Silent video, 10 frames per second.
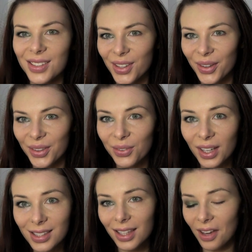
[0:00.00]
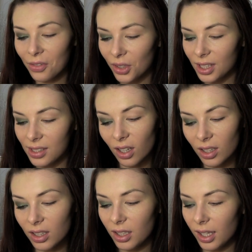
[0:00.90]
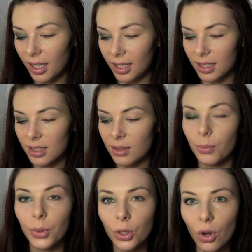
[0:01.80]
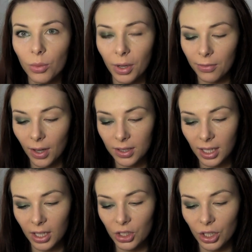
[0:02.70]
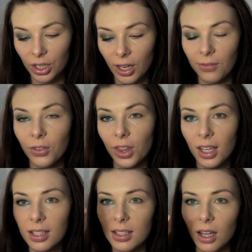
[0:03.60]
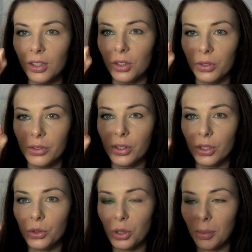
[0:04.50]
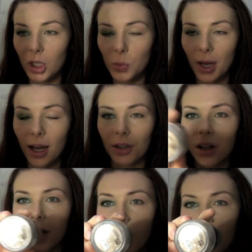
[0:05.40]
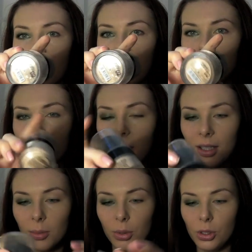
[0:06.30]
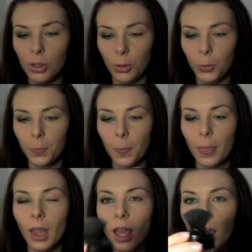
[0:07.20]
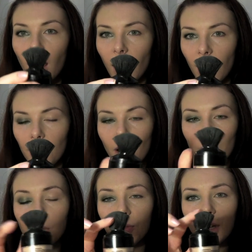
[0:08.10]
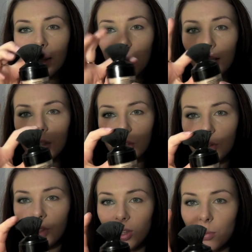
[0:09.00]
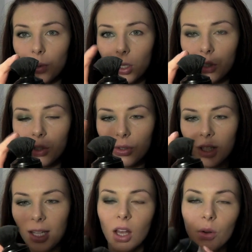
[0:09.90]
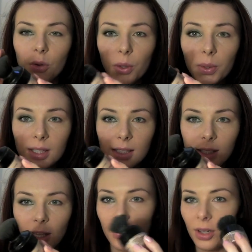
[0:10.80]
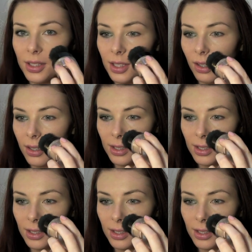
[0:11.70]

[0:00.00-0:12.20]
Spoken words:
So the first thing I've already done is put on my foundation, and for this I used the True Match powder in shade number 2. I wouldn't recommend using the brush on here. Although it's stiff and it's a nice